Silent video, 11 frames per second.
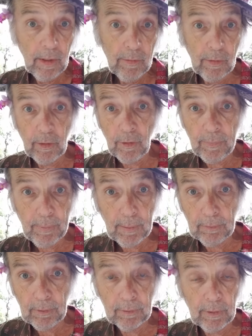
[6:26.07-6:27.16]
The Earth
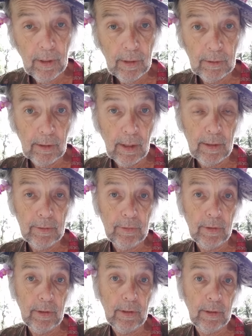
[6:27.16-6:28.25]
people are not aligned to
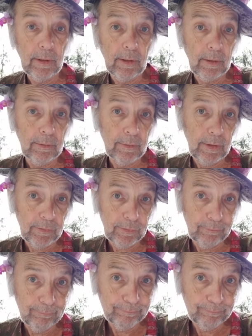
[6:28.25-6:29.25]
any nation.